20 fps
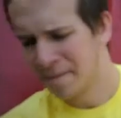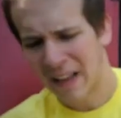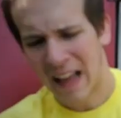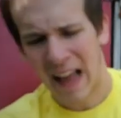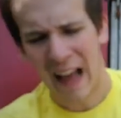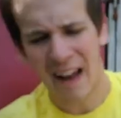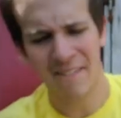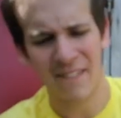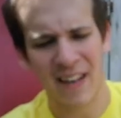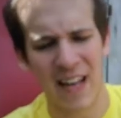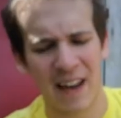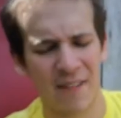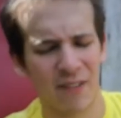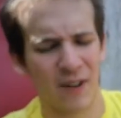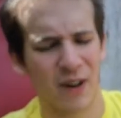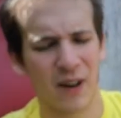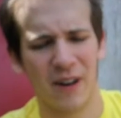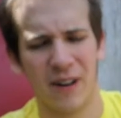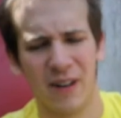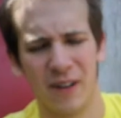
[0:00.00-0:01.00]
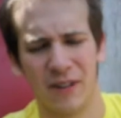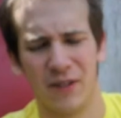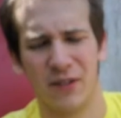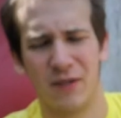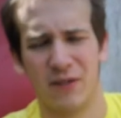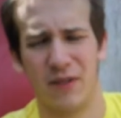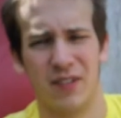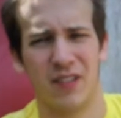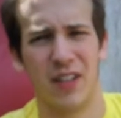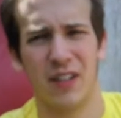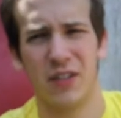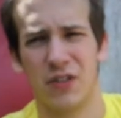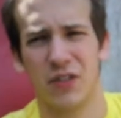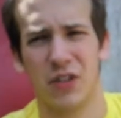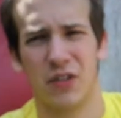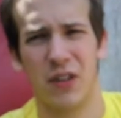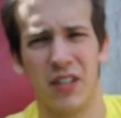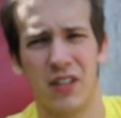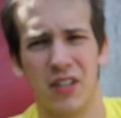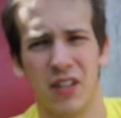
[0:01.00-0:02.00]
I've never heard such
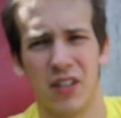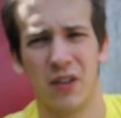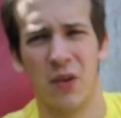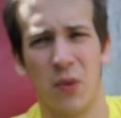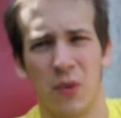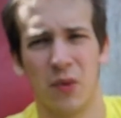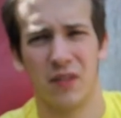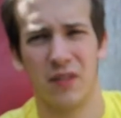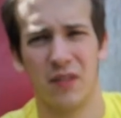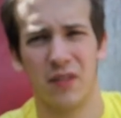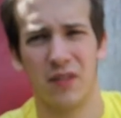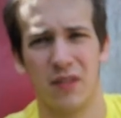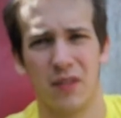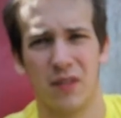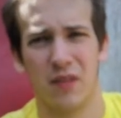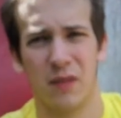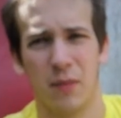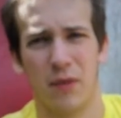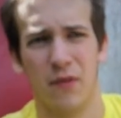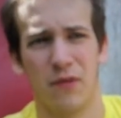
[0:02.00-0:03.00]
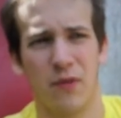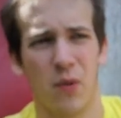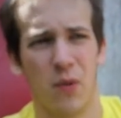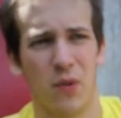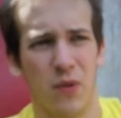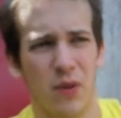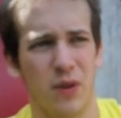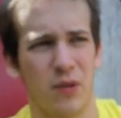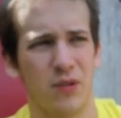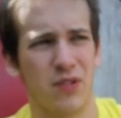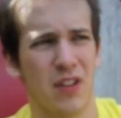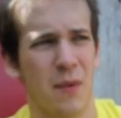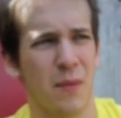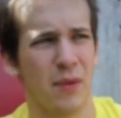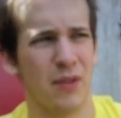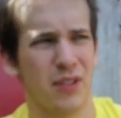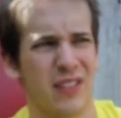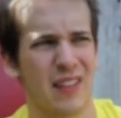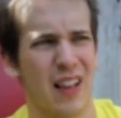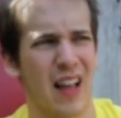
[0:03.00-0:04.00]
screeching noise before. It was
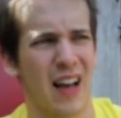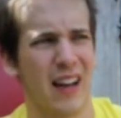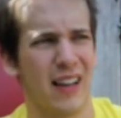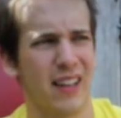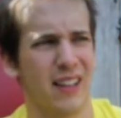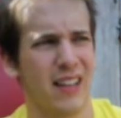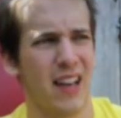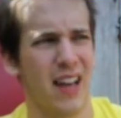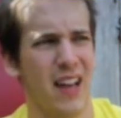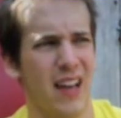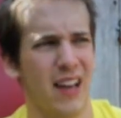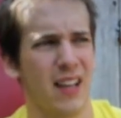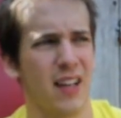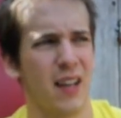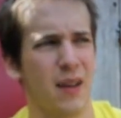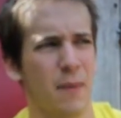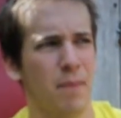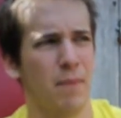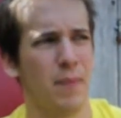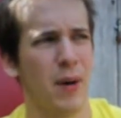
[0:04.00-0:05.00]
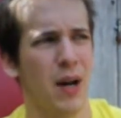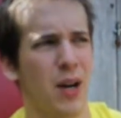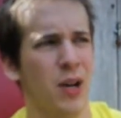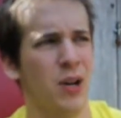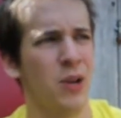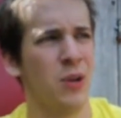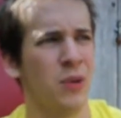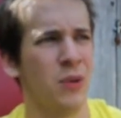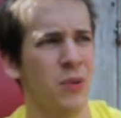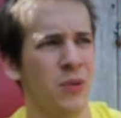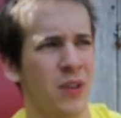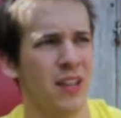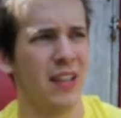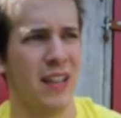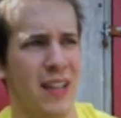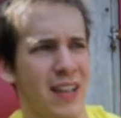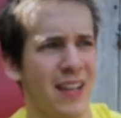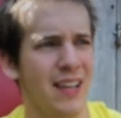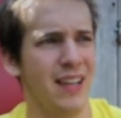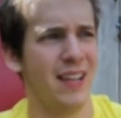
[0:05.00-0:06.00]
almost like a bahoon
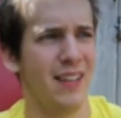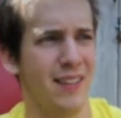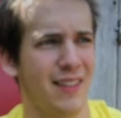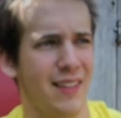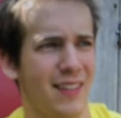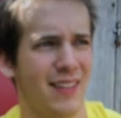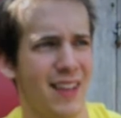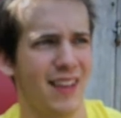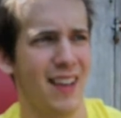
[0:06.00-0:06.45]
in heat.